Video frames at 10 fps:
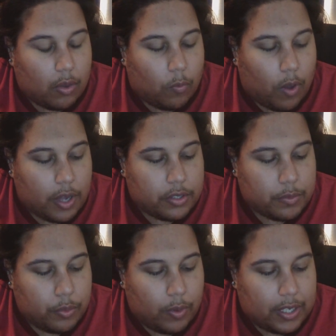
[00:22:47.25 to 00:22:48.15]
Water
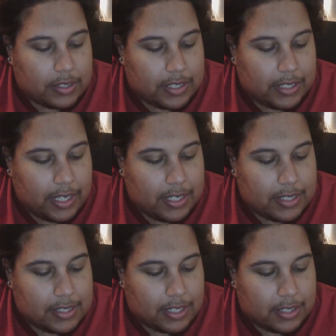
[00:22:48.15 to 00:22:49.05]
boiled in
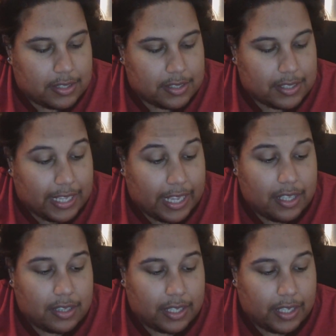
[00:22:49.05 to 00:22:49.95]
innocence,
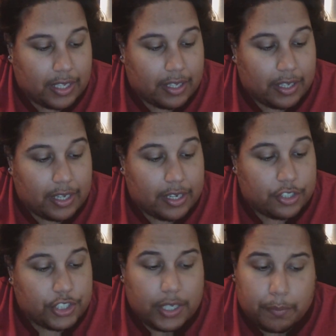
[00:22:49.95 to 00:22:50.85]
gaily in a
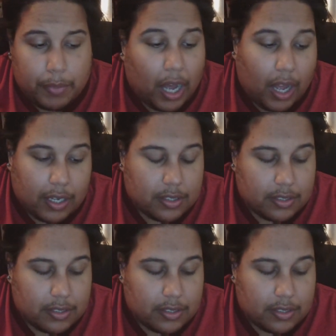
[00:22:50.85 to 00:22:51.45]
cheap pot.